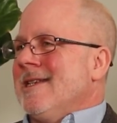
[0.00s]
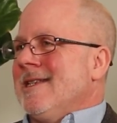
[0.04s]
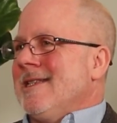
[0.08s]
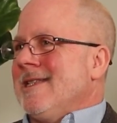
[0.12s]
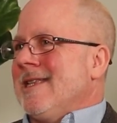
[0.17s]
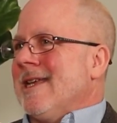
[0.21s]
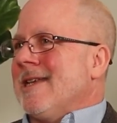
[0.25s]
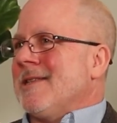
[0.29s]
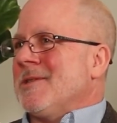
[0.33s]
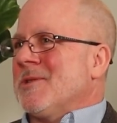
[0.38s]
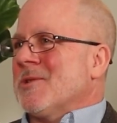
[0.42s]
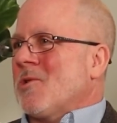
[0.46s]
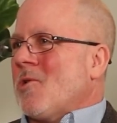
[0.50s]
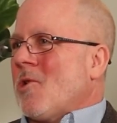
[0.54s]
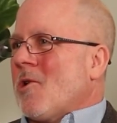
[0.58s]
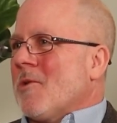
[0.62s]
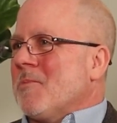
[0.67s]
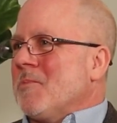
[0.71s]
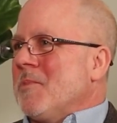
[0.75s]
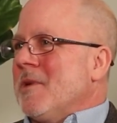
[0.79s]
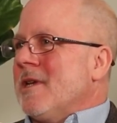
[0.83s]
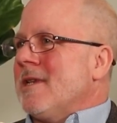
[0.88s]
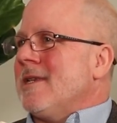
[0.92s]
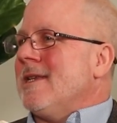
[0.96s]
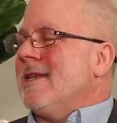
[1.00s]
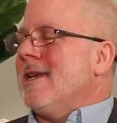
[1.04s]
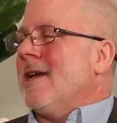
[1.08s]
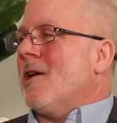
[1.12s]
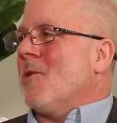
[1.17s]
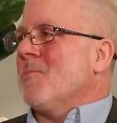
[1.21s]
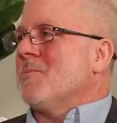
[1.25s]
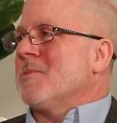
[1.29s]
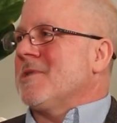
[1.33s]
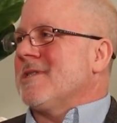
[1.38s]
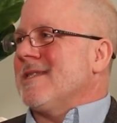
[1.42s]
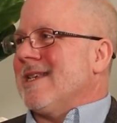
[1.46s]
dense carpet.
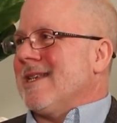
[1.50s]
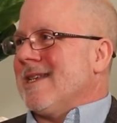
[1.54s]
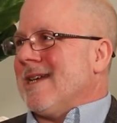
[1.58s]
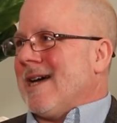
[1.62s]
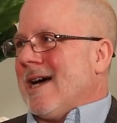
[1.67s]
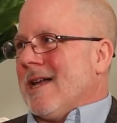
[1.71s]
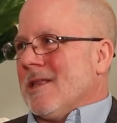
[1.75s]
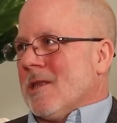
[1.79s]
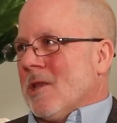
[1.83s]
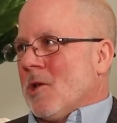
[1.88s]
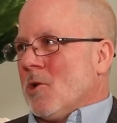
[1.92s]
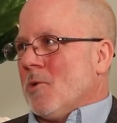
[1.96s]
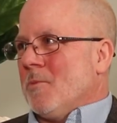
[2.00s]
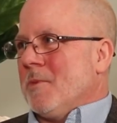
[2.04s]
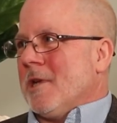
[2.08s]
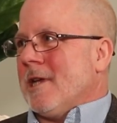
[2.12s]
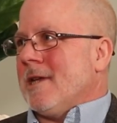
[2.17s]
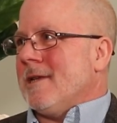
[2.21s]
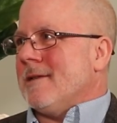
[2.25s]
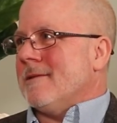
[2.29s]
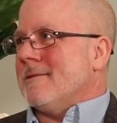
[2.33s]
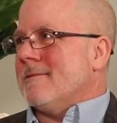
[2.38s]
Helps a little bit.